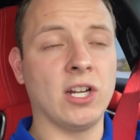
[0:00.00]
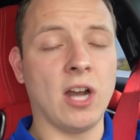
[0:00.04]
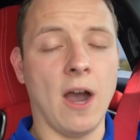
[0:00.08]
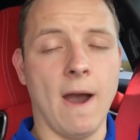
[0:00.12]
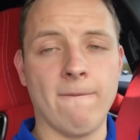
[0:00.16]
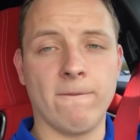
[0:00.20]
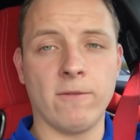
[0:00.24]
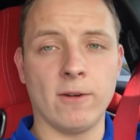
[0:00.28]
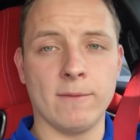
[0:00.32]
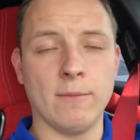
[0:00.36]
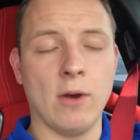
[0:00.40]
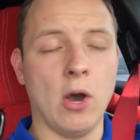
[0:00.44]

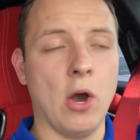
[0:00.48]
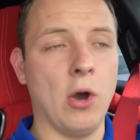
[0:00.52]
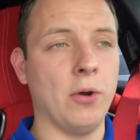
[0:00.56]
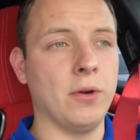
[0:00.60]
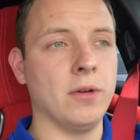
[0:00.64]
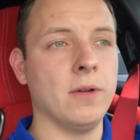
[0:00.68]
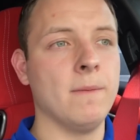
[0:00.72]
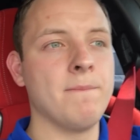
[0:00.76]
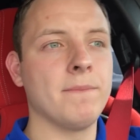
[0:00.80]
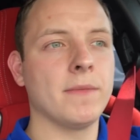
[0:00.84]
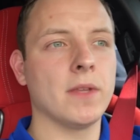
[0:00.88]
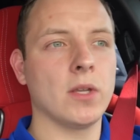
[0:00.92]
Comfort
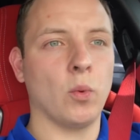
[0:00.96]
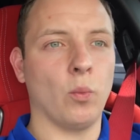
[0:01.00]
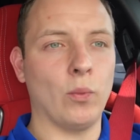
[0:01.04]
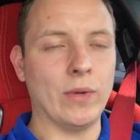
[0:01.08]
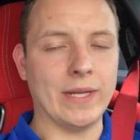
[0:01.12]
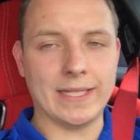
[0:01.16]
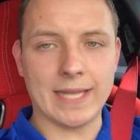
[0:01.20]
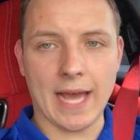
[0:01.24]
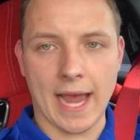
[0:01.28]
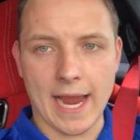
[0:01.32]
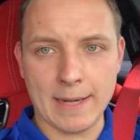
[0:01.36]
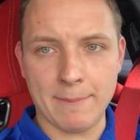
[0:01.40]
mode,
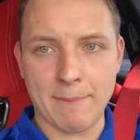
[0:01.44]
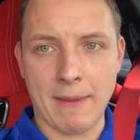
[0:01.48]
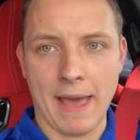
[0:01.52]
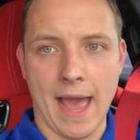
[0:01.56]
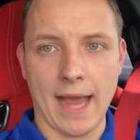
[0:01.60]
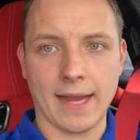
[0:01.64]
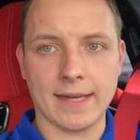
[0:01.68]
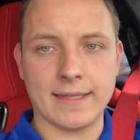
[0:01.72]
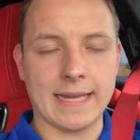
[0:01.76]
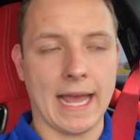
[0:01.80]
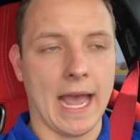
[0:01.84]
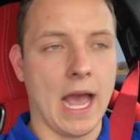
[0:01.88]
we dialed
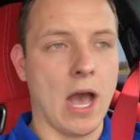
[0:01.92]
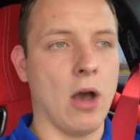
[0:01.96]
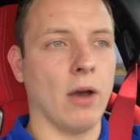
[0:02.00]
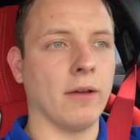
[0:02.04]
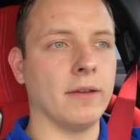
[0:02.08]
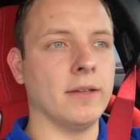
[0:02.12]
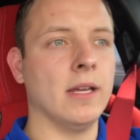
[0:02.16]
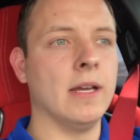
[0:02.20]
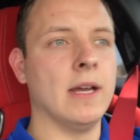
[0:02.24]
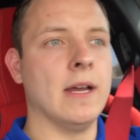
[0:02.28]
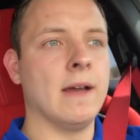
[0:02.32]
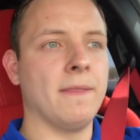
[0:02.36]
back
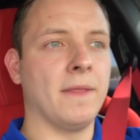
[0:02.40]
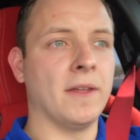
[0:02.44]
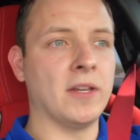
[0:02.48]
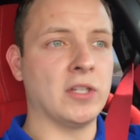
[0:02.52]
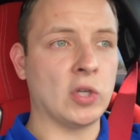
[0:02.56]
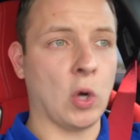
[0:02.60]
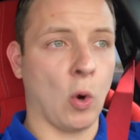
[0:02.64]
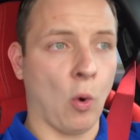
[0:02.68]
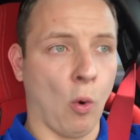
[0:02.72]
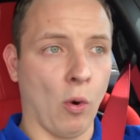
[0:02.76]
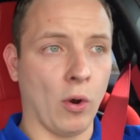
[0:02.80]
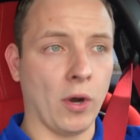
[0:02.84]
down the
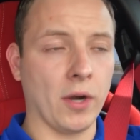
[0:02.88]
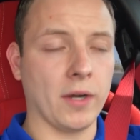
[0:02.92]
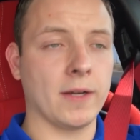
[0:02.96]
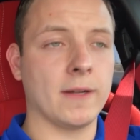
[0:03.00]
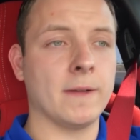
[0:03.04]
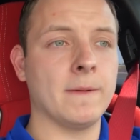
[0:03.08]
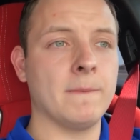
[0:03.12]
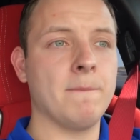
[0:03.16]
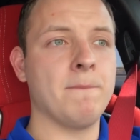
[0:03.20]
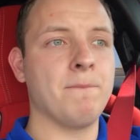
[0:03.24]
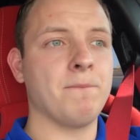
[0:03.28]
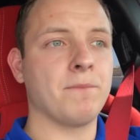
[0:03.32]
torque,
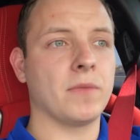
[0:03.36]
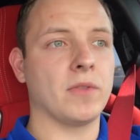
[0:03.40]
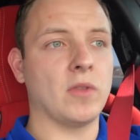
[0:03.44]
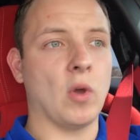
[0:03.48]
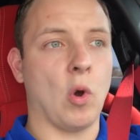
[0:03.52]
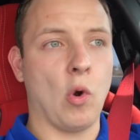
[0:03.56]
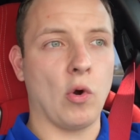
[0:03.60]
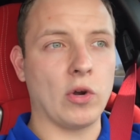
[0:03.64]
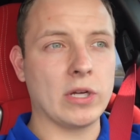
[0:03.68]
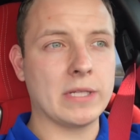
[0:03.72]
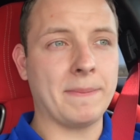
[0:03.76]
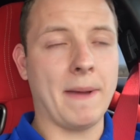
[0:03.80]
the
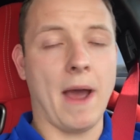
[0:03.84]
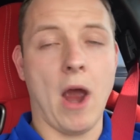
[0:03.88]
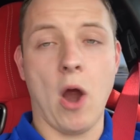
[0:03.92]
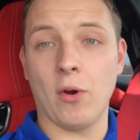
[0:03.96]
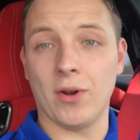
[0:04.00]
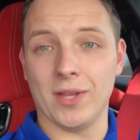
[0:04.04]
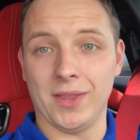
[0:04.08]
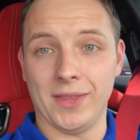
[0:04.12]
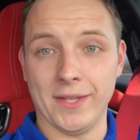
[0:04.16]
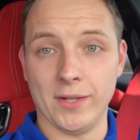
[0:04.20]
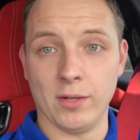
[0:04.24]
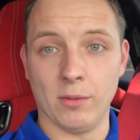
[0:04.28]

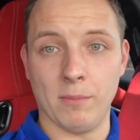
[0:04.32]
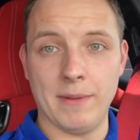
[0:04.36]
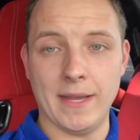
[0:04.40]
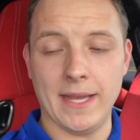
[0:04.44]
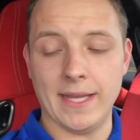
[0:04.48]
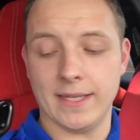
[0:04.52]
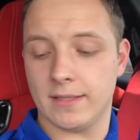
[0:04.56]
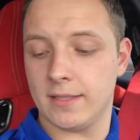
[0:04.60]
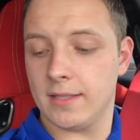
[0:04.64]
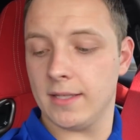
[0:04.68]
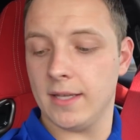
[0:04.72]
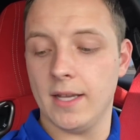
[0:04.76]
horsepower a little
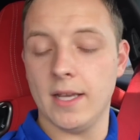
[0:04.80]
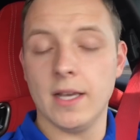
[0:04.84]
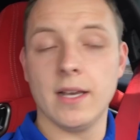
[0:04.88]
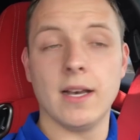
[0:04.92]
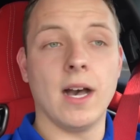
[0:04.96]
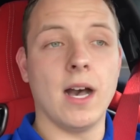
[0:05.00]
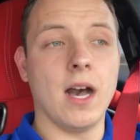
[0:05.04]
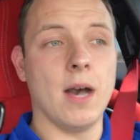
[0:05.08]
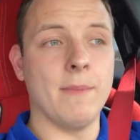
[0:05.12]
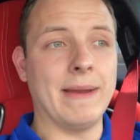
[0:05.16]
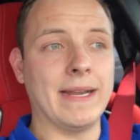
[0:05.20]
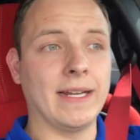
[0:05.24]
bit
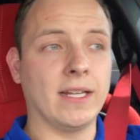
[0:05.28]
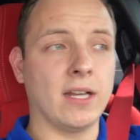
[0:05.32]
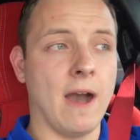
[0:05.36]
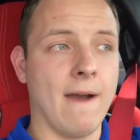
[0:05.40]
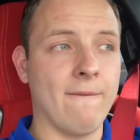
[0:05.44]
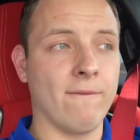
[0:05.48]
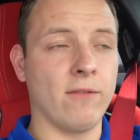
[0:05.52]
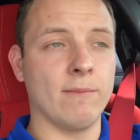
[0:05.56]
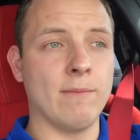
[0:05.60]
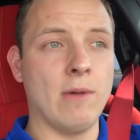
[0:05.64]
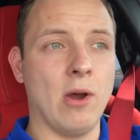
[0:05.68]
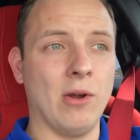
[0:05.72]
in
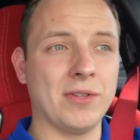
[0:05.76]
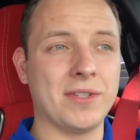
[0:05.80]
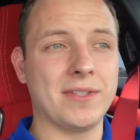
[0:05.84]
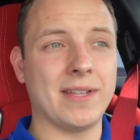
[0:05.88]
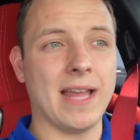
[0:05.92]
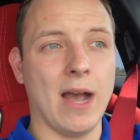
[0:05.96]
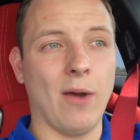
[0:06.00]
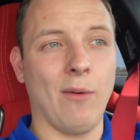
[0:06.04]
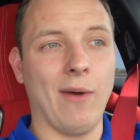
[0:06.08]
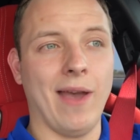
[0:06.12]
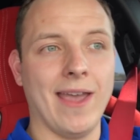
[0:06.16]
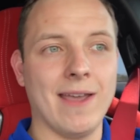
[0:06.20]
comfort mode, so
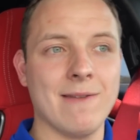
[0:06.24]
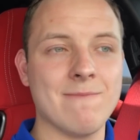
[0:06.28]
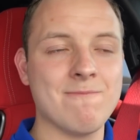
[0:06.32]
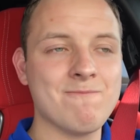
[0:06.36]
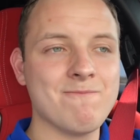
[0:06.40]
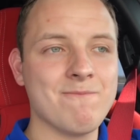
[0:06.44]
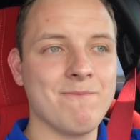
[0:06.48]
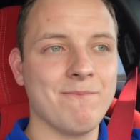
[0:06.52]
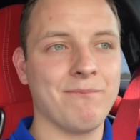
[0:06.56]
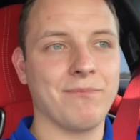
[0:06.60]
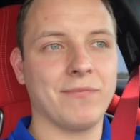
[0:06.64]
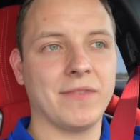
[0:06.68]
that way,
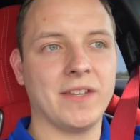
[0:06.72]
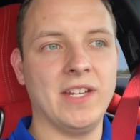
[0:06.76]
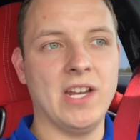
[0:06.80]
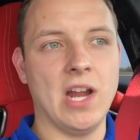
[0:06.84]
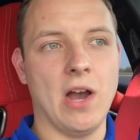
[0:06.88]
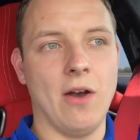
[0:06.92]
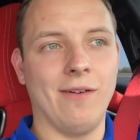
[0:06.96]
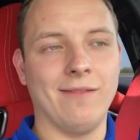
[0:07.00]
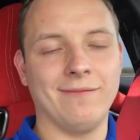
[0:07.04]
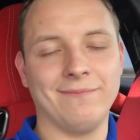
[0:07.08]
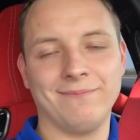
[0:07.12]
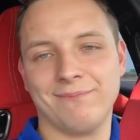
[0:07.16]
you
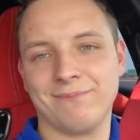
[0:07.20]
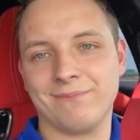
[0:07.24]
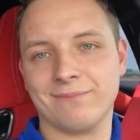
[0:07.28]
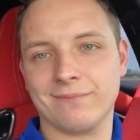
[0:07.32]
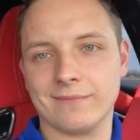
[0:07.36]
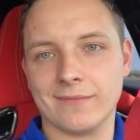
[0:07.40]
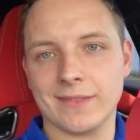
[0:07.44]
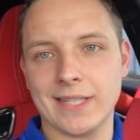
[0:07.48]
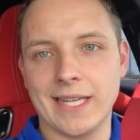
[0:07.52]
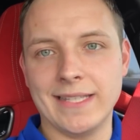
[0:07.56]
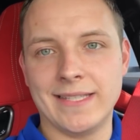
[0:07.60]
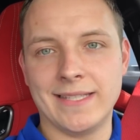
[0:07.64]
know,
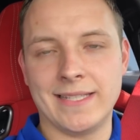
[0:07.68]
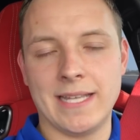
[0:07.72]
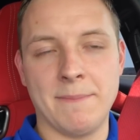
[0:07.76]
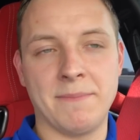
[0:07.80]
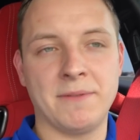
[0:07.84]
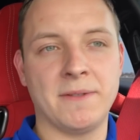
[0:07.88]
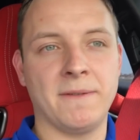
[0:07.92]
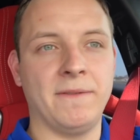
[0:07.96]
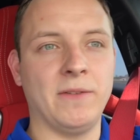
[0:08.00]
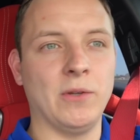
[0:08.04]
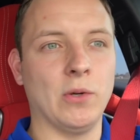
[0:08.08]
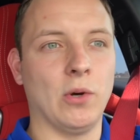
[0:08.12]
it
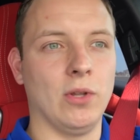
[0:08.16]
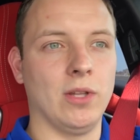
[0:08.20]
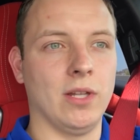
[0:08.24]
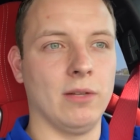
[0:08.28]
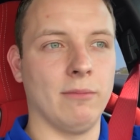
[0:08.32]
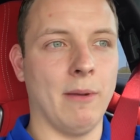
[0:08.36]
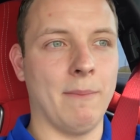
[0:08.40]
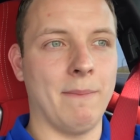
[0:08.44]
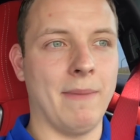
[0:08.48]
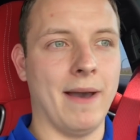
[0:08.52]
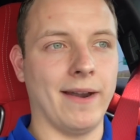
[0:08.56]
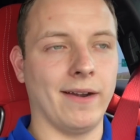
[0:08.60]
sips fuel a little
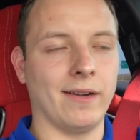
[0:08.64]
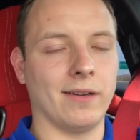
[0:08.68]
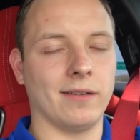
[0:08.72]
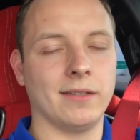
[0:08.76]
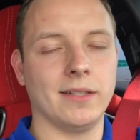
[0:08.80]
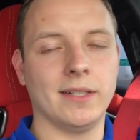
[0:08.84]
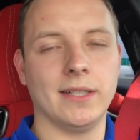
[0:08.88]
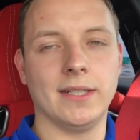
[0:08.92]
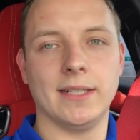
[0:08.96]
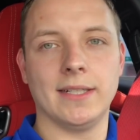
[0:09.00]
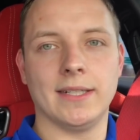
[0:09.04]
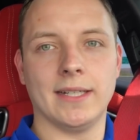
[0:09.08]
bit better.
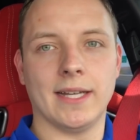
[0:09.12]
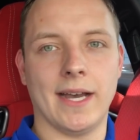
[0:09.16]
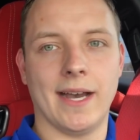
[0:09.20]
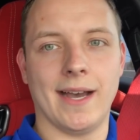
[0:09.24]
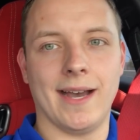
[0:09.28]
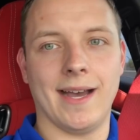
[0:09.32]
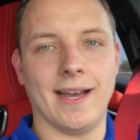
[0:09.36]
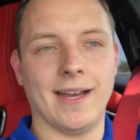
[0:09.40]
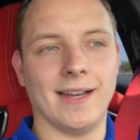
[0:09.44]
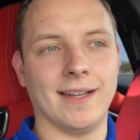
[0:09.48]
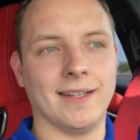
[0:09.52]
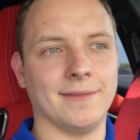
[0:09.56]

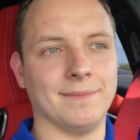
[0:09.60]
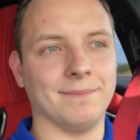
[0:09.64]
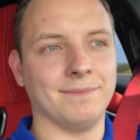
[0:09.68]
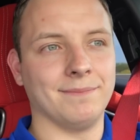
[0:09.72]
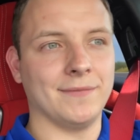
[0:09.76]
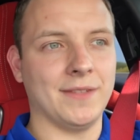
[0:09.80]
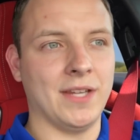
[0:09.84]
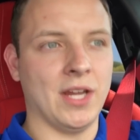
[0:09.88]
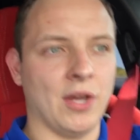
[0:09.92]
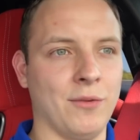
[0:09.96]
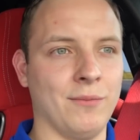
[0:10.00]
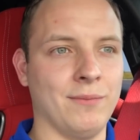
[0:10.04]

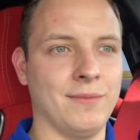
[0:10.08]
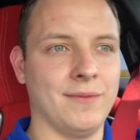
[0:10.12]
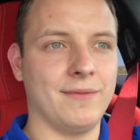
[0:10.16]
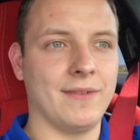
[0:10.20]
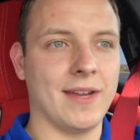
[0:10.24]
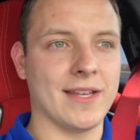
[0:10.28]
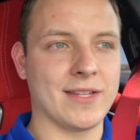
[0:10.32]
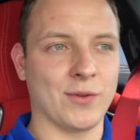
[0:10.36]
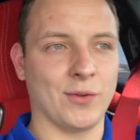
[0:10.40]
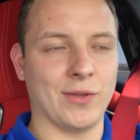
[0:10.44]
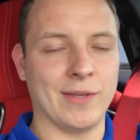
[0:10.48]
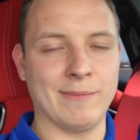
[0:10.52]
You know, it
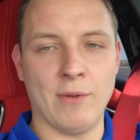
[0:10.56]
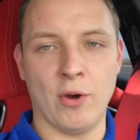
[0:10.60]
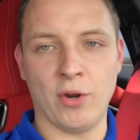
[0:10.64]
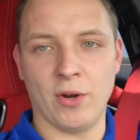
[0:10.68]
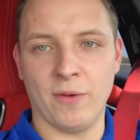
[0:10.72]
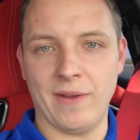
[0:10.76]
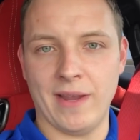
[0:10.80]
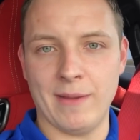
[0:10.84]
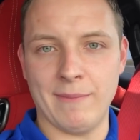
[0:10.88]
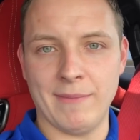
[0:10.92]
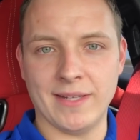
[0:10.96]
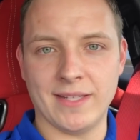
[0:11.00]
doesn't really
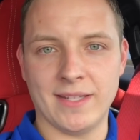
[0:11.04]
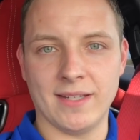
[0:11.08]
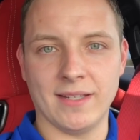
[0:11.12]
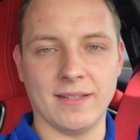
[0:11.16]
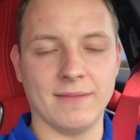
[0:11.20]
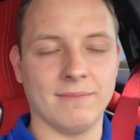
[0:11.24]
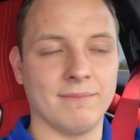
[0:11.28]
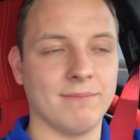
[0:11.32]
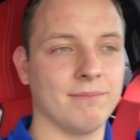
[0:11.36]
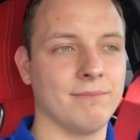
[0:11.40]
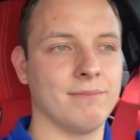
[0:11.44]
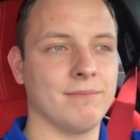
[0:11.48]
motivate me
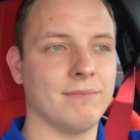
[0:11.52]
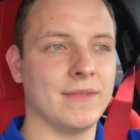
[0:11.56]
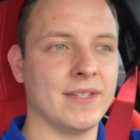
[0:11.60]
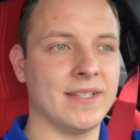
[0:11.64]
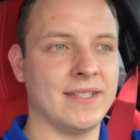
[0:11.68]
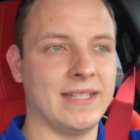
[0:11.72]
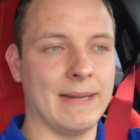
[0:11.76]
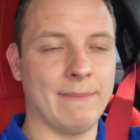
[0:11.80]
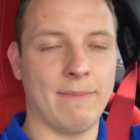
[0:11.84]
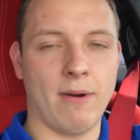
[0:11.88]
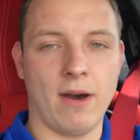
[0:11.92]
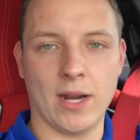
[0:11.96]
to
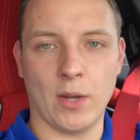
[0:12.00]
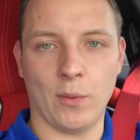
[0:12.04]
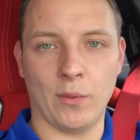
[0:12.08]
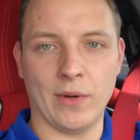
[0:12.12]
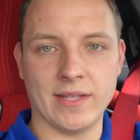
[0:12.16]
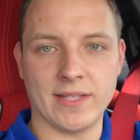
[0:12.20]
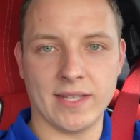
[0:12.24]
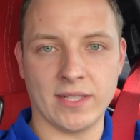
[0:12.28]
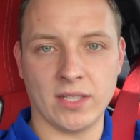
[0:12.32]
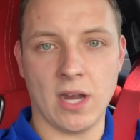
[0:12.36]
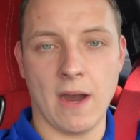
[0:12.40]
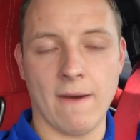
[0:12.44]
step on it when
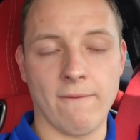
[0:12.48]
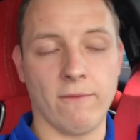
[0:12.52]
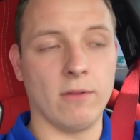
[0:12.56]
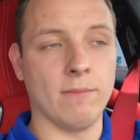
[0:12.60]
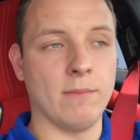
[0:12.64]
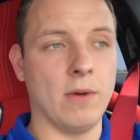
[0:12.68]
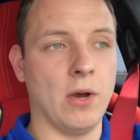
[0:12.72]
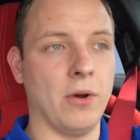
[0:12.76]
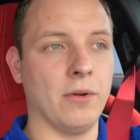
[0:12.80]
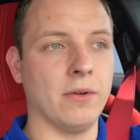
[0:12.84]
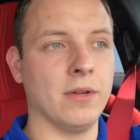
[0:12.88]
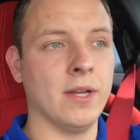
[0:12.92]
it's in comfort
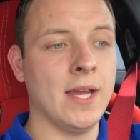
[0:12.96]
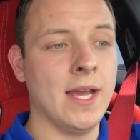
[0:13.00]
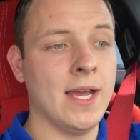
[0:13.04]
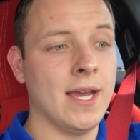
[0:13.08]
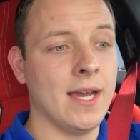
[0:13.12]
mode.